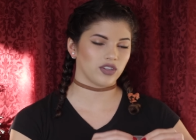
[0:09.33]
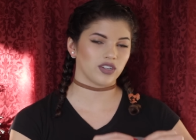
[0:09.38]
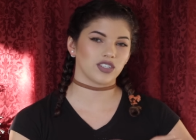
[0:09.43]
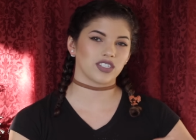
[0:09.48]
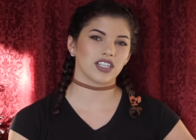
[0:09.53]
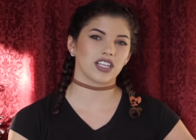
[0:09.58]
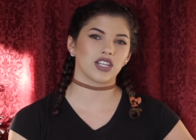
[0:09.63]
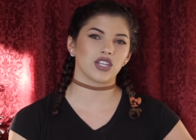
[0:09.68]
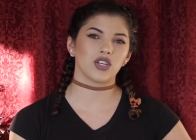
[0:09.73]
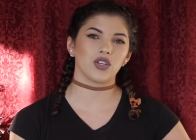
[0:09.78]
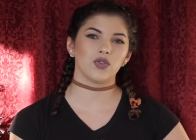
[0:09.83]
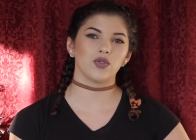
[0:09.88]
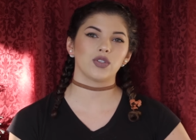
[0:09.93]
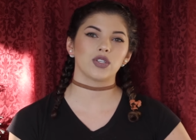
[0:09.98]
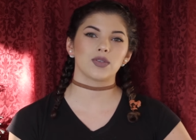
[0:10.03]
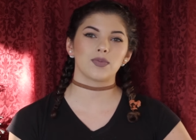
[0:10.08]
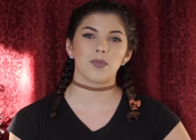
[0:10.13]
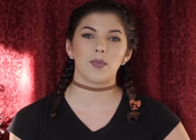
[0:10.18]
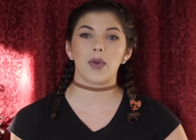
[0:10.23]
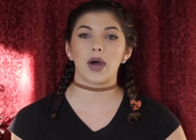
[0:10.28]
there's a new
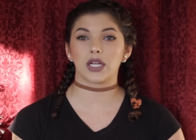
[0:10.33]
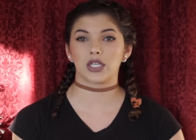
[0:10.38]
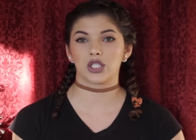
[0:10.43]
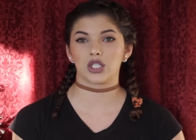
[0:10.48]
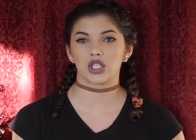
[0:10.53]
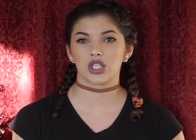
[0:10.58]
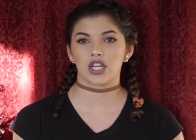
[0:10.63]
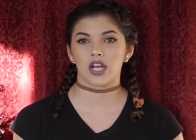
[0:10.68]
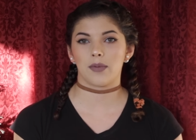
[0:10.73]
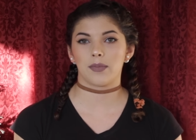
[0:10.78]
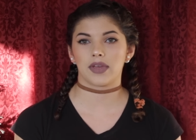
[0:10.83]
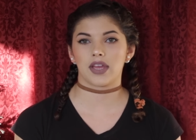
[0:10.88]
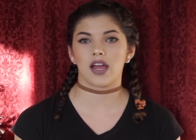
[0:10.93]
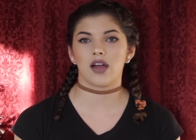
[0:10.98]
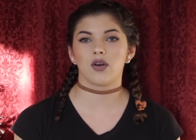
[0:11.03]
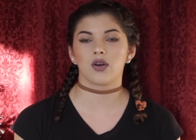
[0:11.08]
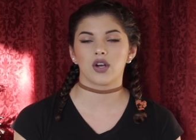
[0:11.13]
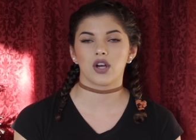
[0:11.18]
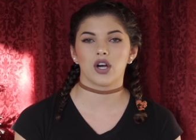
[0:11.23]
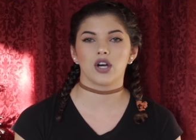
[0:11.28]
sponge coming
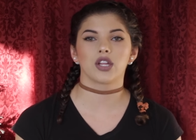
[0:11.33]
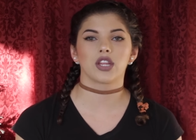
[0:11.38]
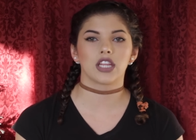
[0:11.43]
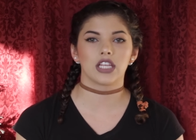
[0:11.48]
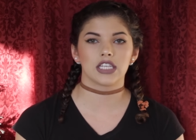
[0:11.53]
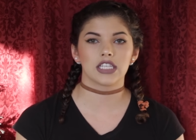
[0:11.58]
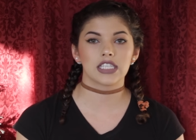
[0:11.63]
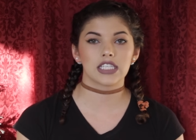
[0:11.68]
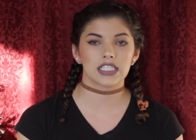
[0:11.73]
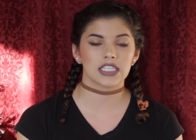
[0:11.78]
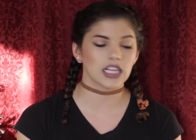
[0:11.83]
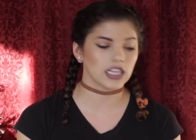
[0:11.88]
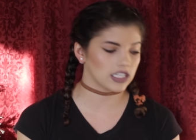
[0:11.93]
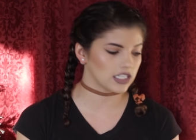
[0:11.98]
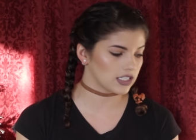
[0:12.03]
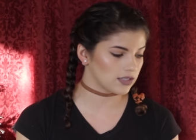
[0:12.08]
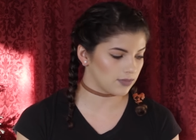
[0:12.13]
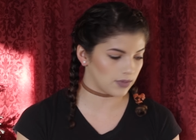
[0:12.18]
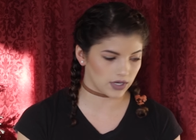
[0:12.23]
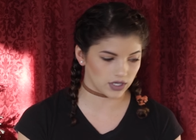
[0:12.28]
out called the
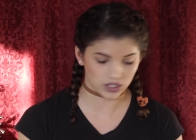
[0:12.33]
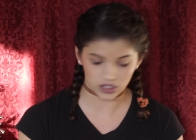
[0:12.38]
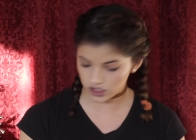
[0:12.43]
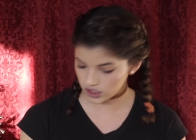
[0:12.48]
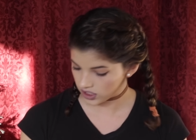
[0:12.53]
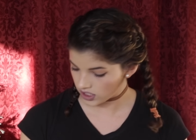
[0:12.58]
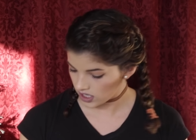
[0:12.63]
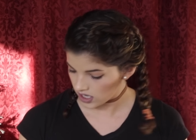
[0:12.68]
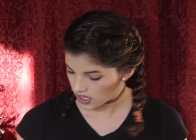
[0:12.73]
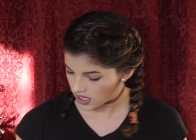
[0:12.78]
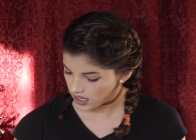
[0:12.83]
Silisponge.